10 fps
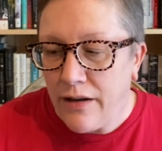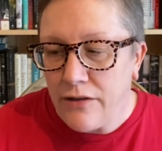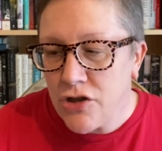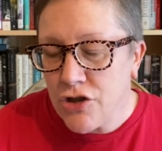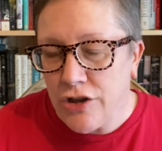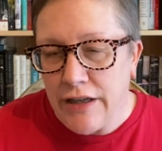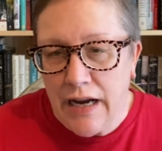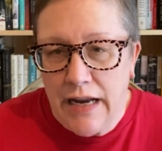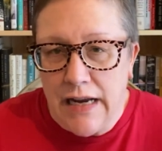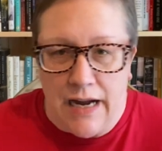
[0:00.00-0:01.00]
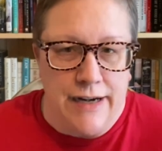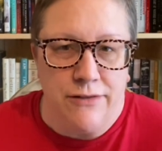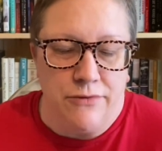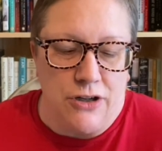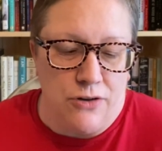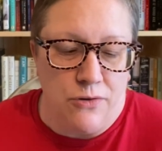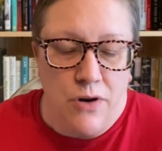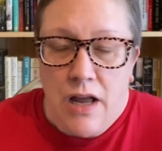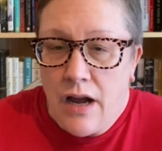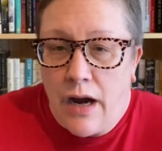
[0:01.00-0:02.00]
Should I? I don't know.
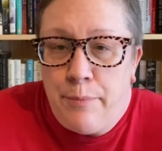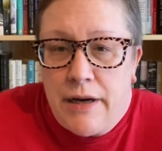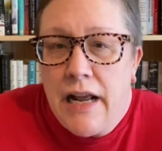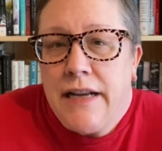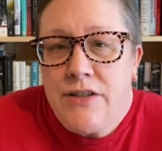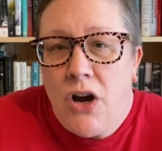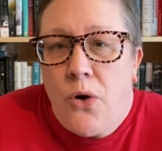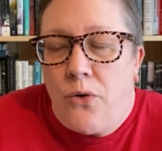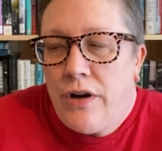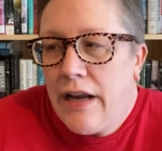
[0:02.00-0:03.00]
But I don't.